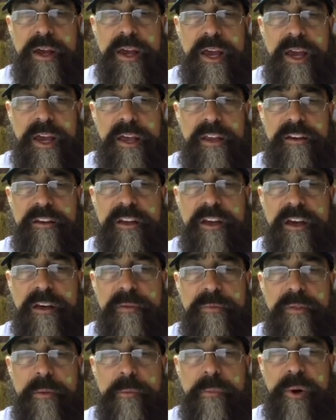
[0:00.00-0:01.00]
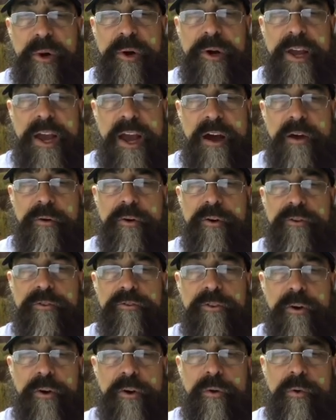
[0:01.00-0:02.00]
and the burn
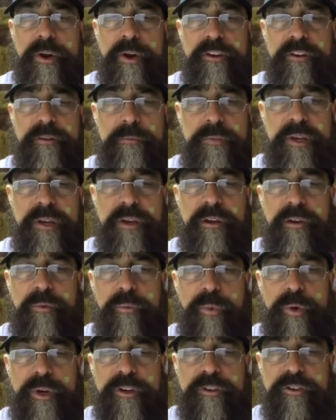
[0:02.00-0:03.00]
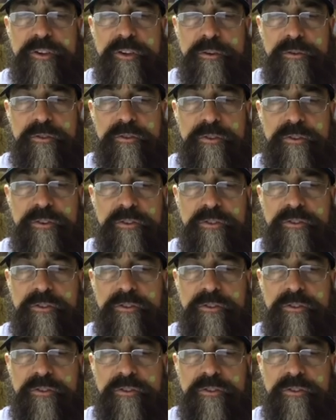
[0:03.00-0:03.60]
hours are going to be reduced.